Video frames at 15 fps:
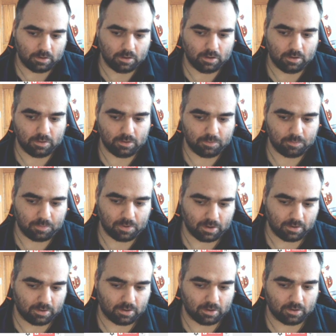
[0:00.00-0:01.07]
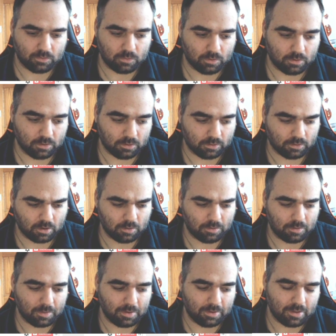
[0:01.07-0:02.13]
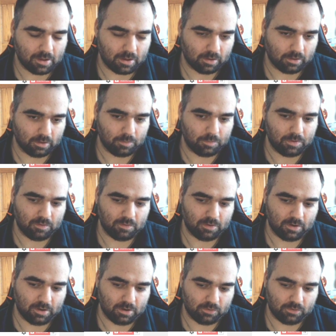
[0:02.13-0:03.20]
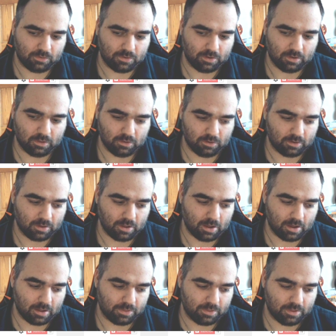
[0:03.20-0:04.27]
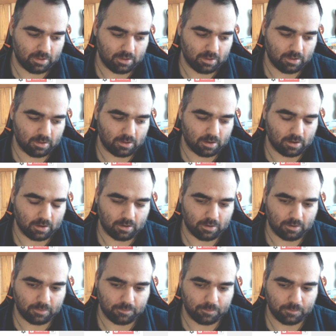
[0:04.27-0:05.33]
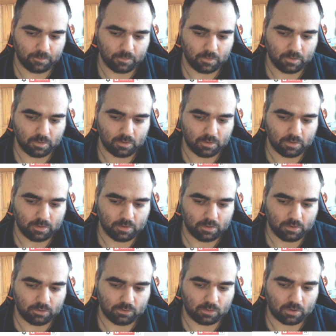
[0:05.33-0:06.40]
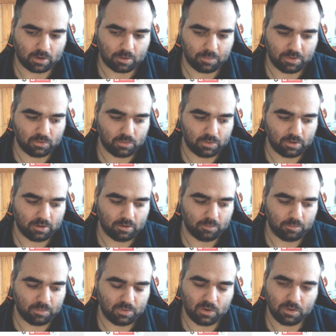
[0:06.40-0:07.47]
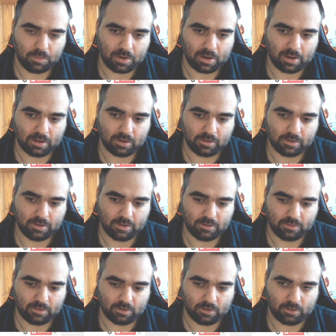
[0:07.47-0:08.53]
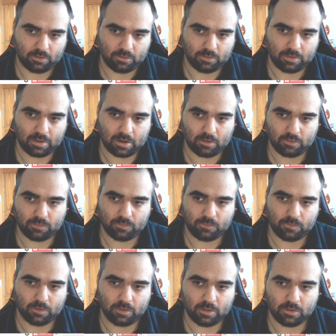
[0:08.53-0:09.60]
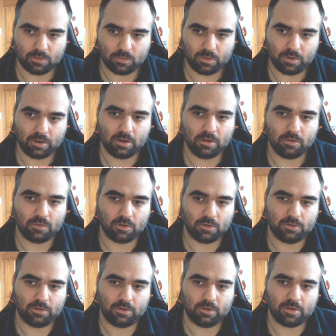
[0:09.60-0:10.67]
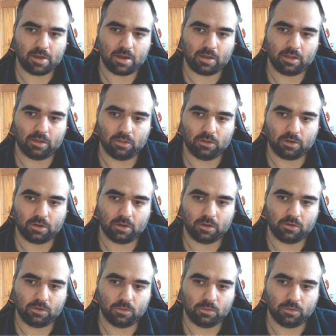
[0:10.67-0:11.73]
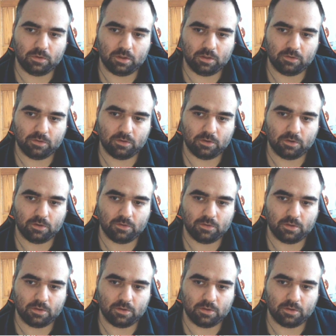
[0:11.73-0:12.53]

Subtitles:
In this podcast, we're going to be taking a little bit of an interesting look at the showdown between Pewdiepie and T Series. Now, for this, we need to first exactly look at who T Series